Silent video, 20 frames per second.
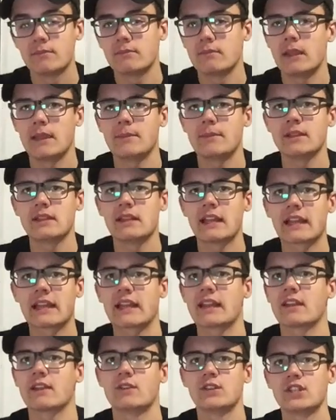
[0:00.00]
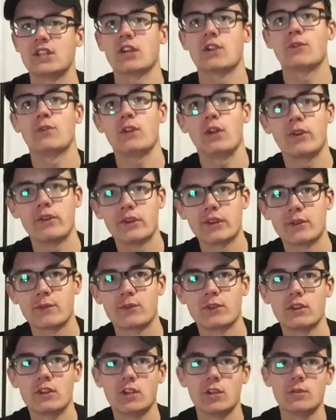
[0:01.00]
maybe like I can start floating
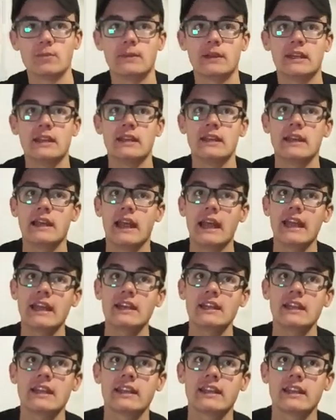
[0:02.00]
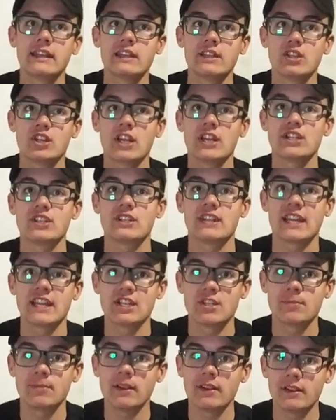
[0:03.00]
for a little bit, and it can change
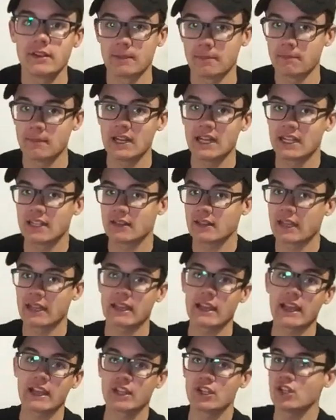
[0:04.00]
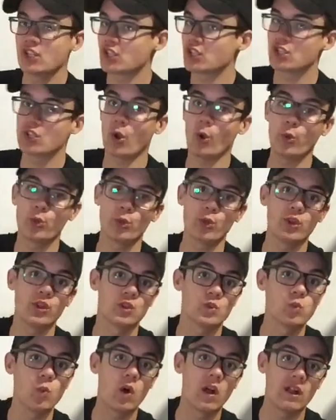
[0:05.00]
tangibility, meaning like I could just go through
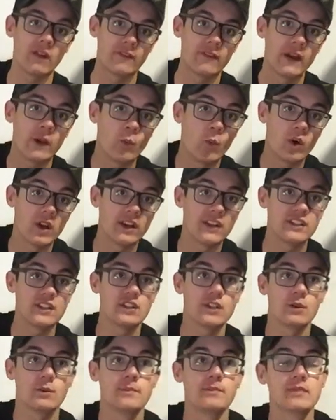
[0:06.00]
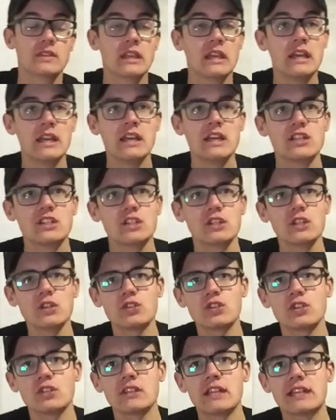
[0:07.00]
this wall if I wanted to. So
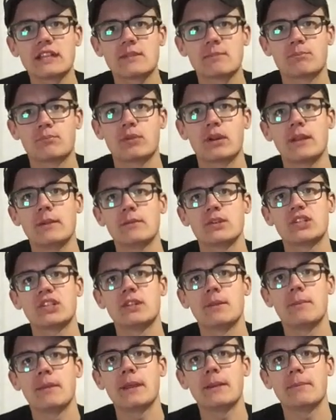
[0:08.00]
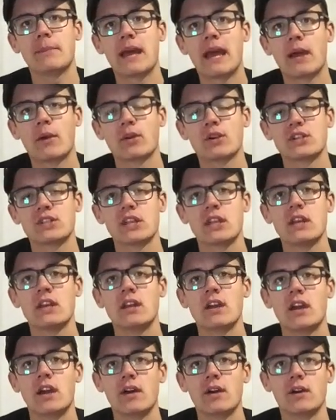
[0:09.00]
those are like pretty much the main powers
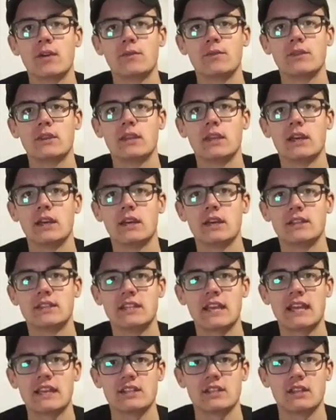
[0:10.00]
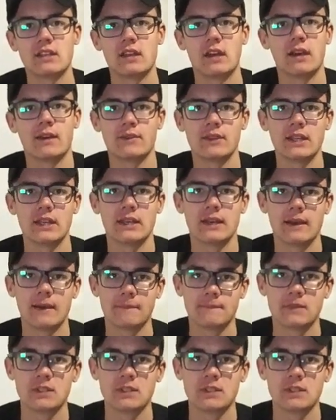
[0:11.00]
of the